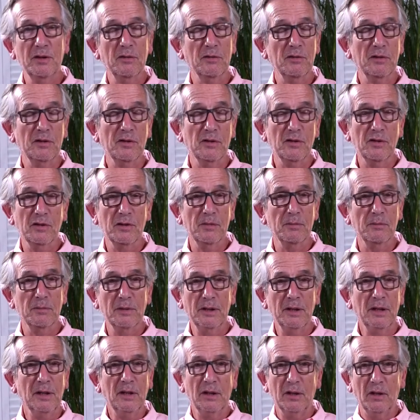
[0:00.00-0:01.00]
you can do
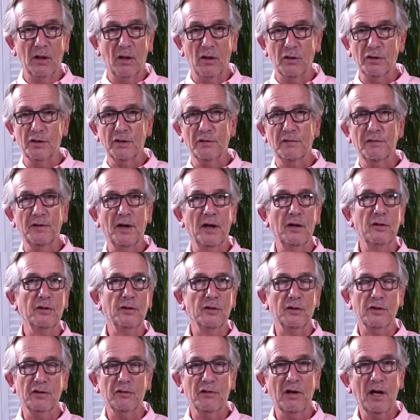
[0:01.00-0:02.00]
them on your
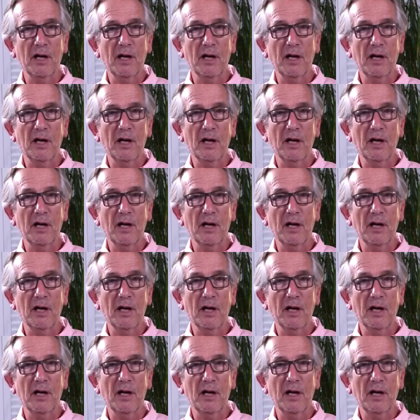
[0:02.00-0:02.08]
phone, on your